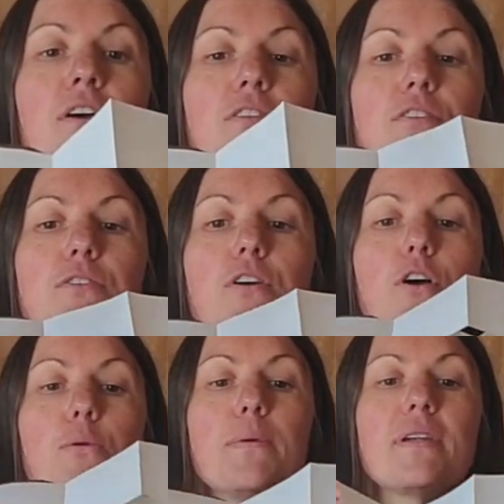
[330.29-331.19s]
So to
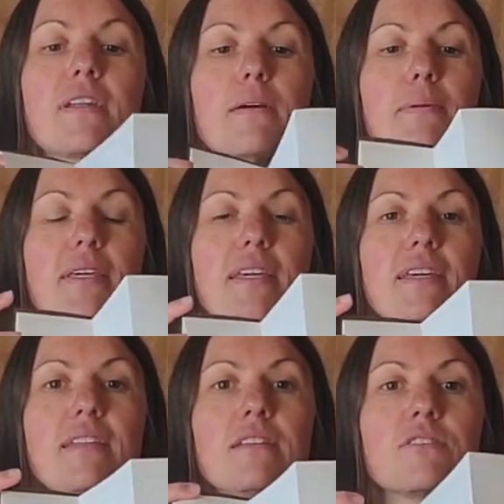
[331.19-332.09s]
open it up
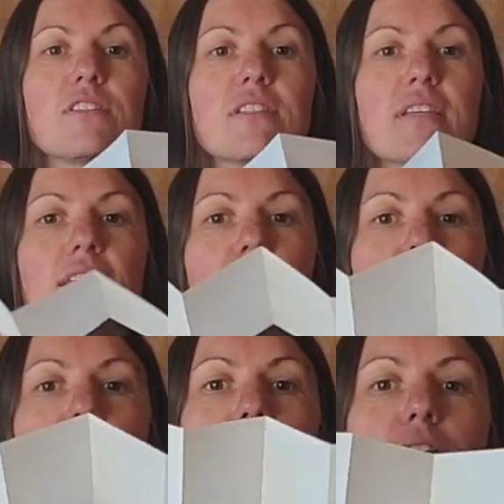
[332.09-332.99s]
again, you just
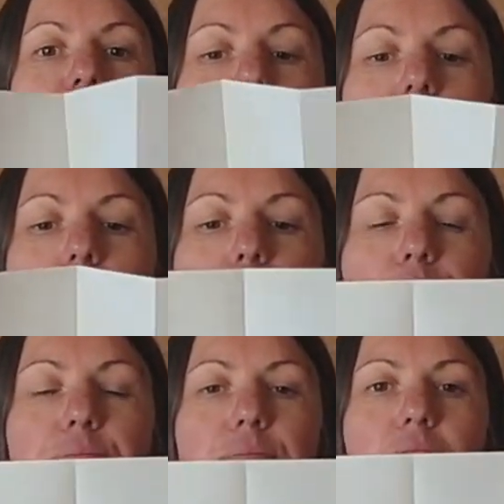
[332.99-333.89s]
unfold it.
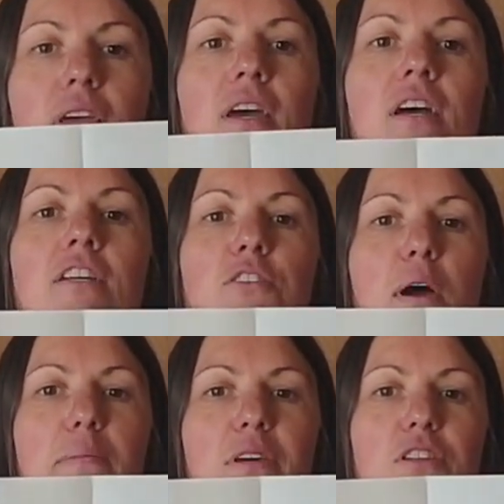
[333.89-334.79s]
So
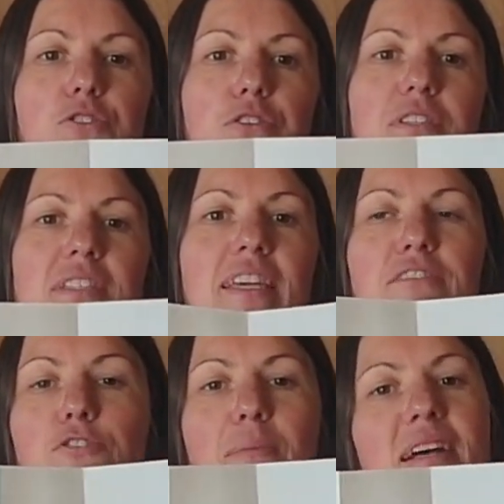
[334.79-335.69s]
I'm going to draw a scene
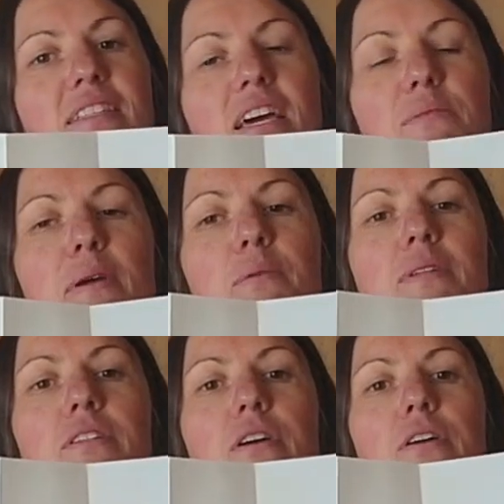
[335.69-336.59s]
from outside my
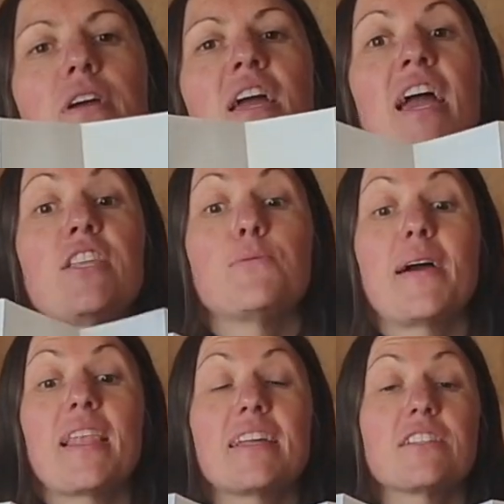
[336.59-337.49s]
window, and you might
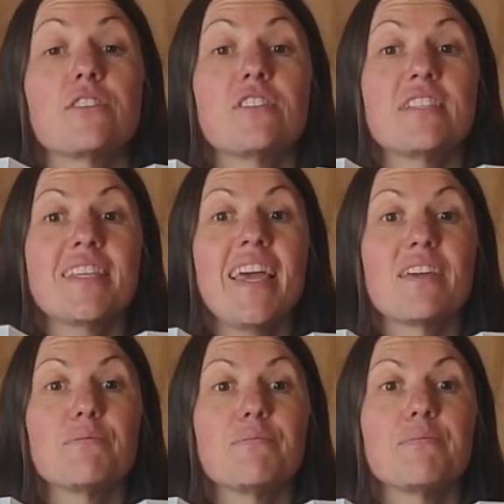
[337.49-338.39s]
like to do the
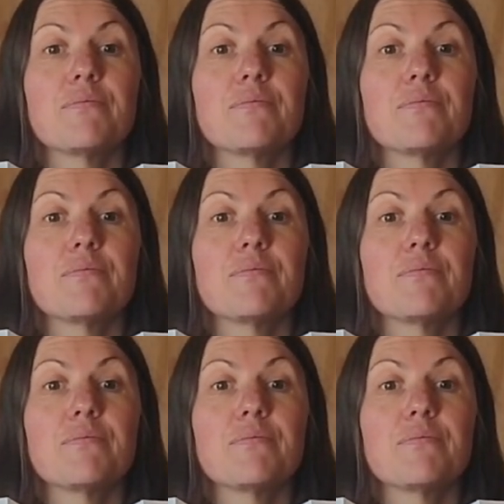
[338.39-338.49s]
same.